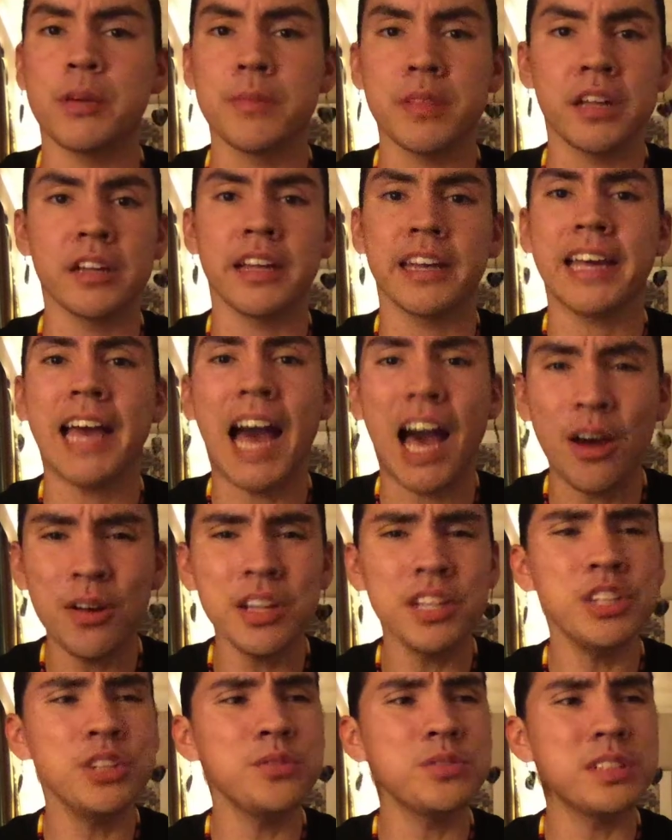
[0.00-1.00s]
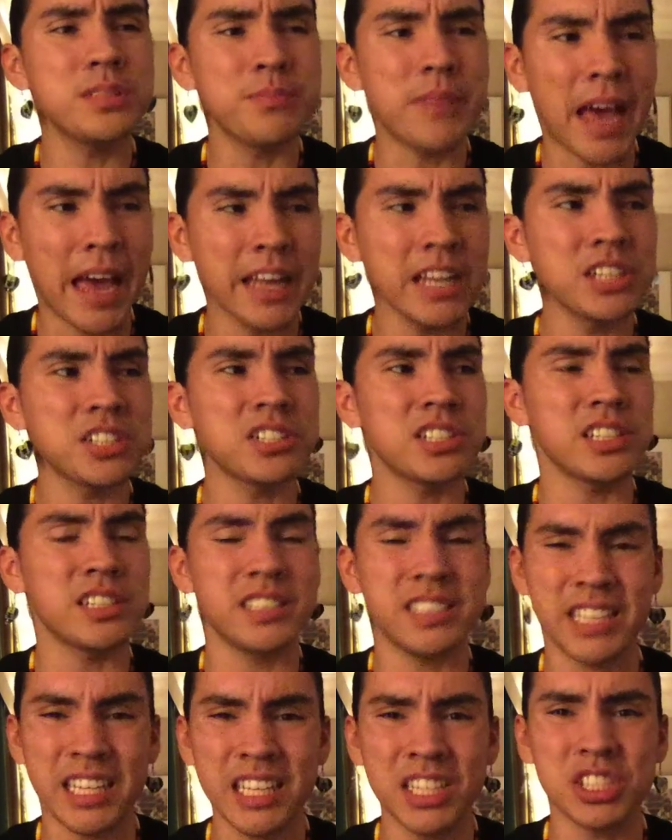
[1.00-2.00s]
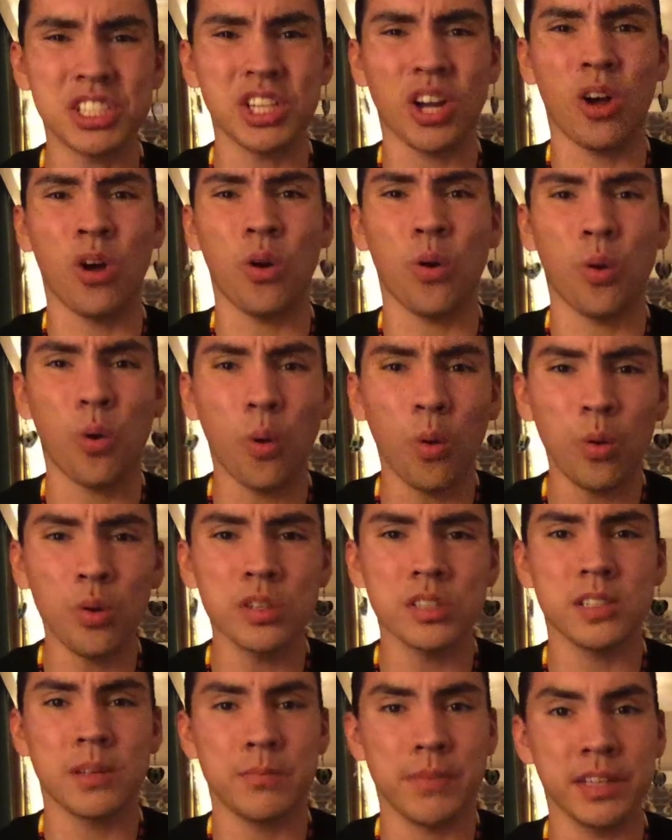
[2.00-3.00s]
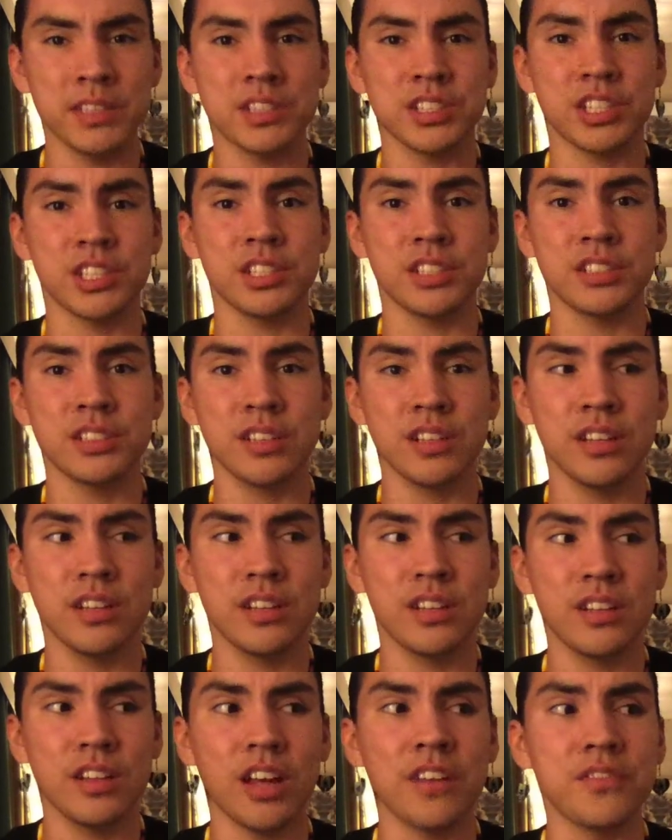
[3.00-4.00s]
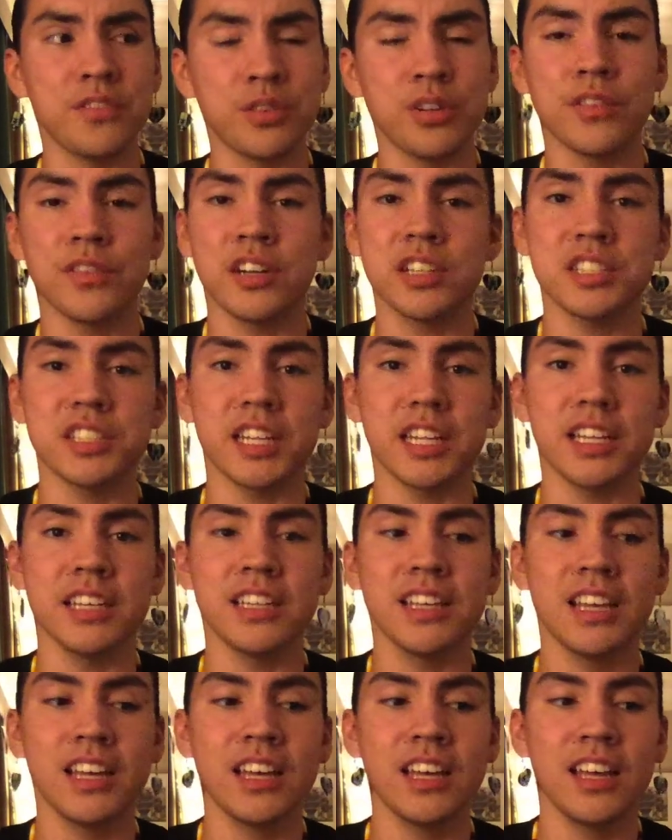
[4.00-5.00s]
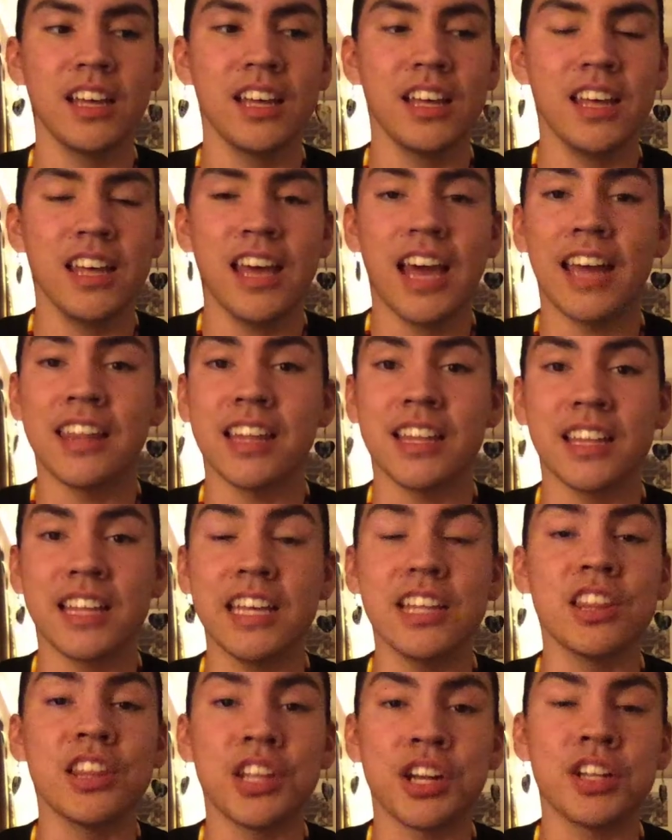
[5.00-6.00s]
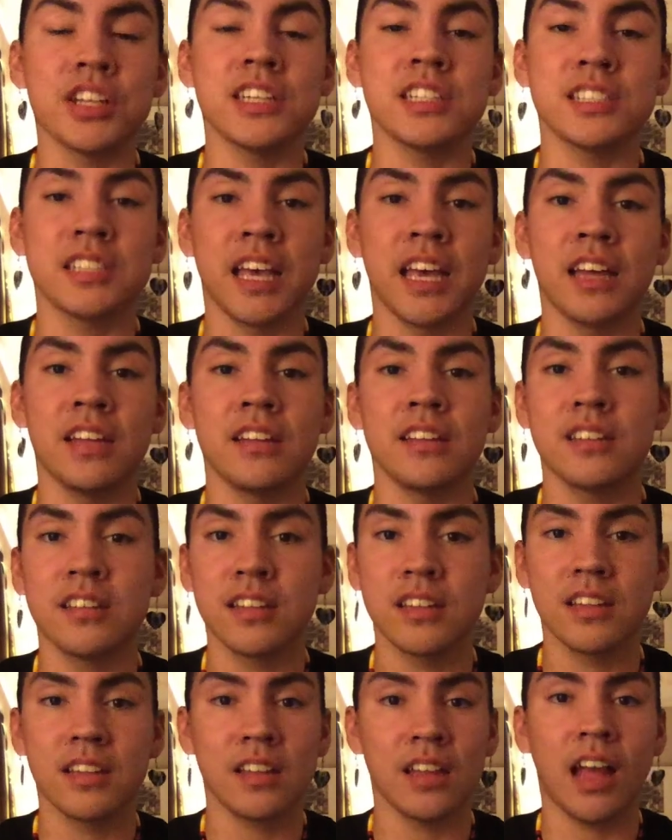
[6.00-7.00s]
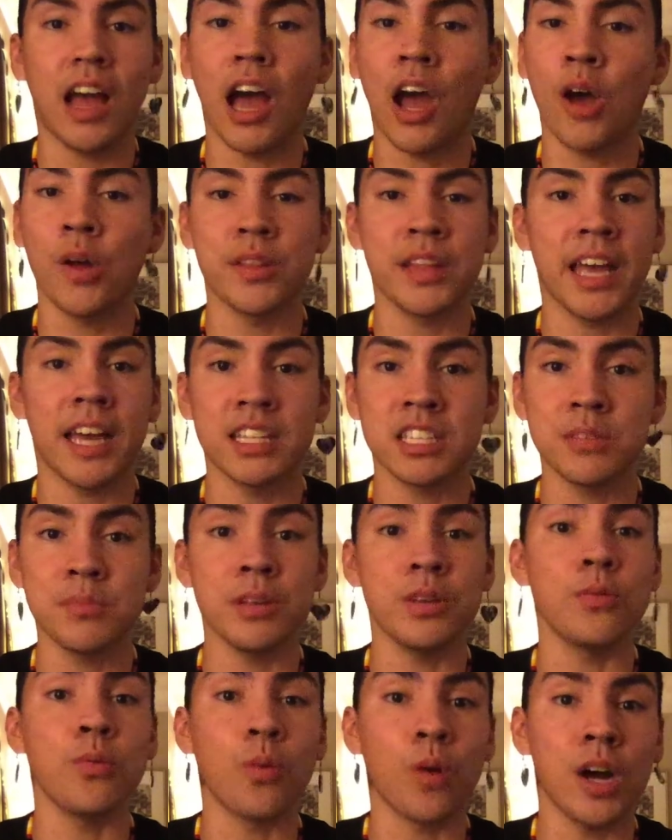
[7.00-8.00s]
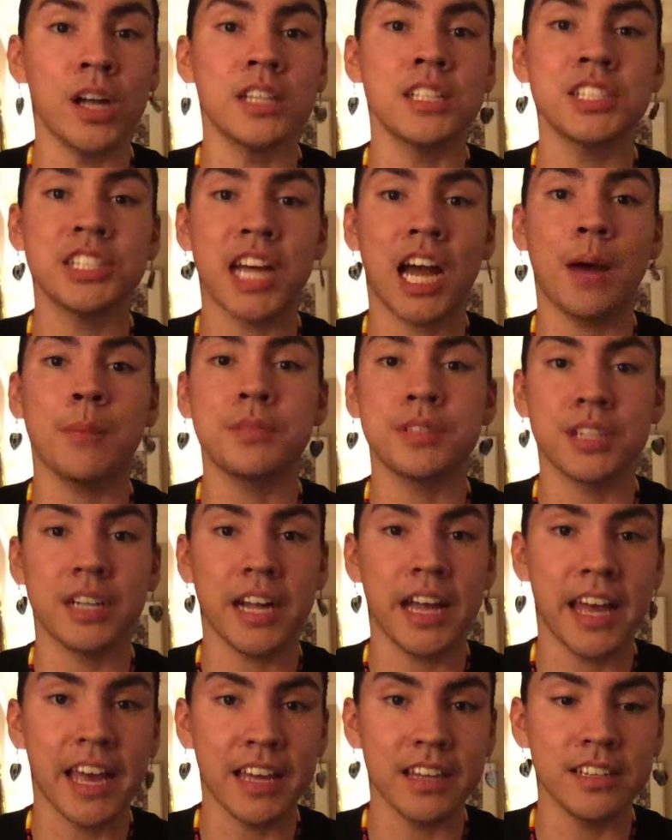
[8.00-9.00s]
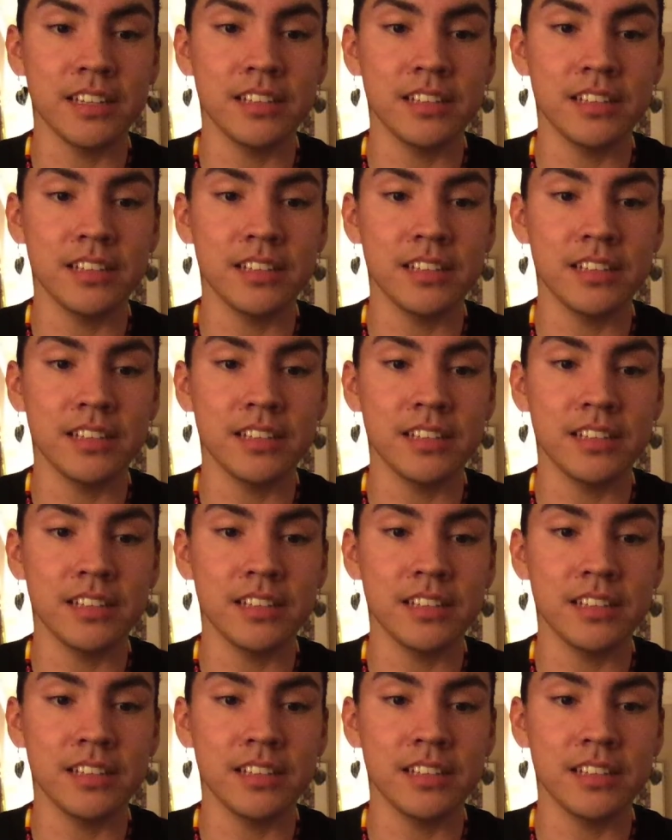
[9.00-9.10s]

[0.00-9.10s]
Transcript: They're like, "How did you manage to teach a whole semester of university?" And then he literally said, "I only had to be one chapter ahead.